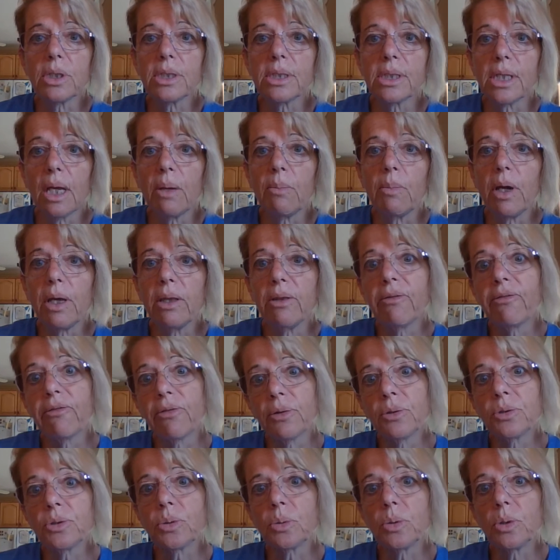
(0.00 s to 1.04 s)
the same way the
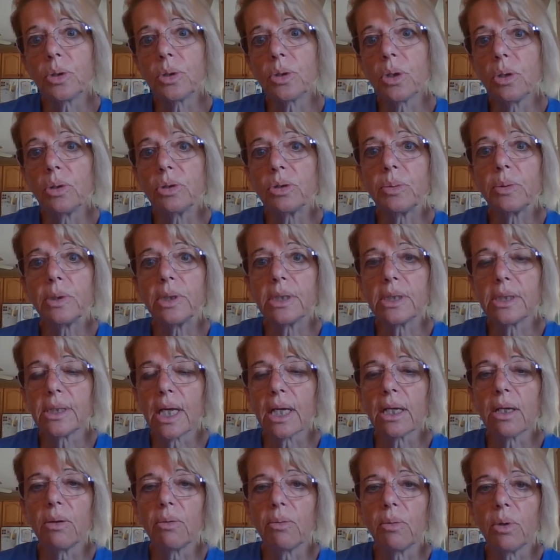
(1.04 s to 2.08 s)
first word goes with the
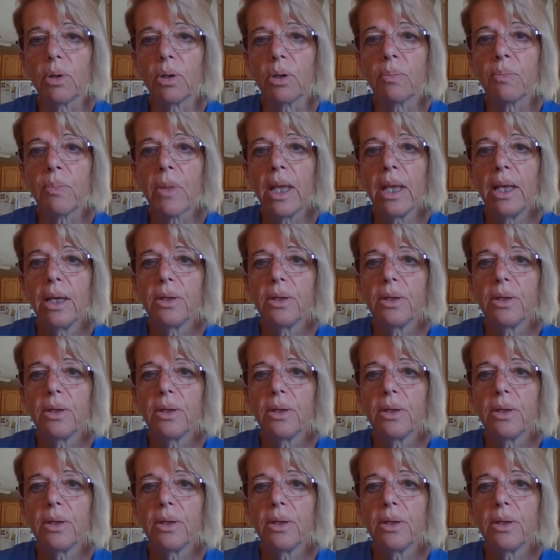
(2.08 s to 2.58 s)
second word.